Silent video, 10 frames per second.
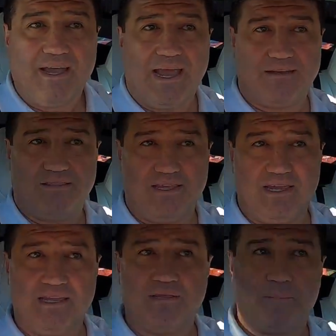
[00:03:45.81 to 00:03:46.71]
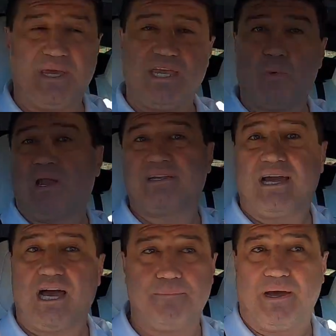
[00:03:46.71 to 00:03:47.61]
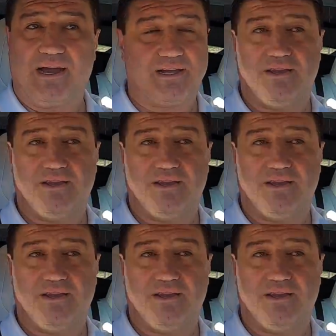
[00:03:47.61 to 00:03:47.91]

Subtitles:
in the P1 car park,